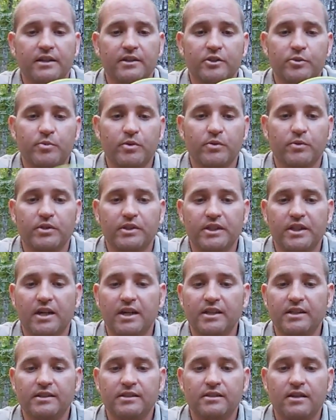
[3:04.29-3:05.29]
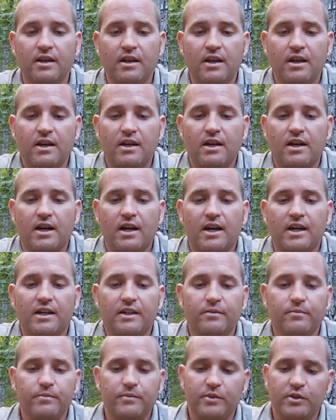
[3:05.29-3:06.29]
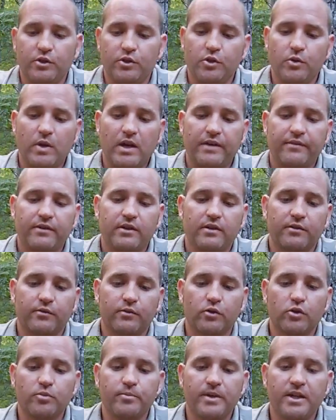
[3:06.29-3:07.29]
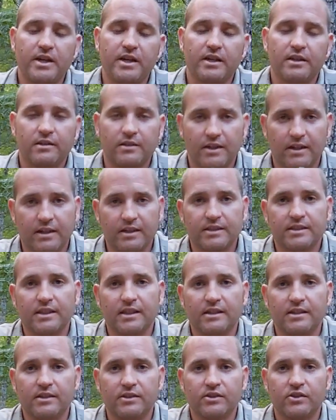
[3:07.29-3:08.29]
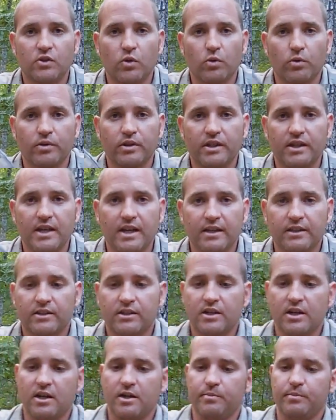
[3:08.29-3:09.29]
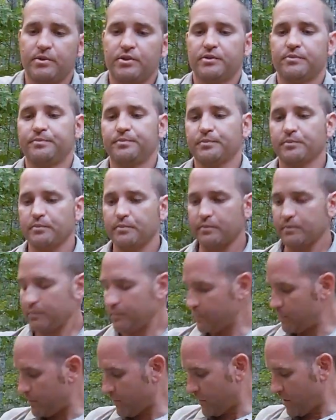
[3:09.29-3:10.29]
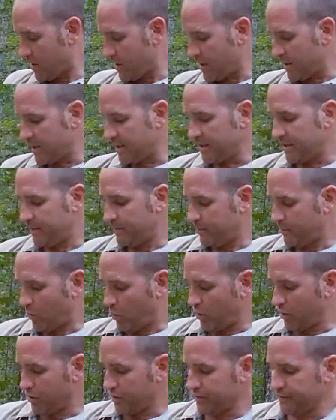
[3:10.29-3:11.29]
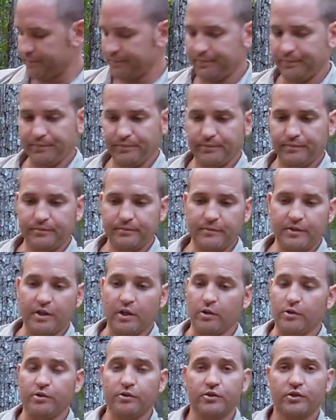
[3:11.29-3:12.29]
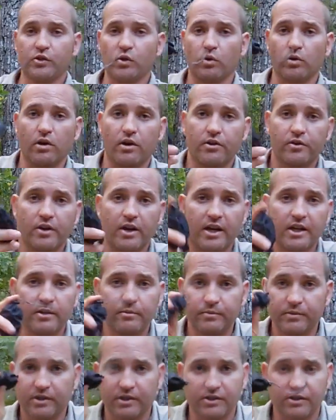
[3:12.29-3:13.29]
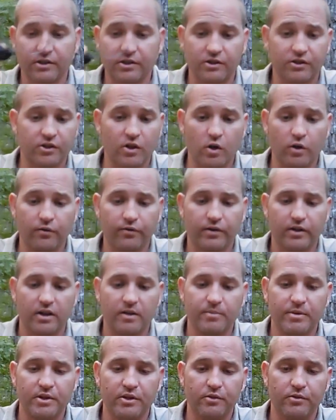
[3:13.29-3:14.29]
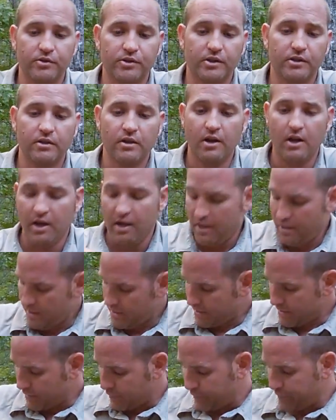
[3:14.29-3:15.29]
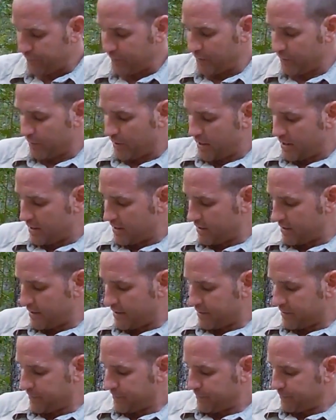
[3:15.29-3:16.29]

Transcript: It's been really nice. You do have enough room in here, like I said, to store the X cups. Or, you can store other items. This is the stove that I've been using. It'll fit right in there.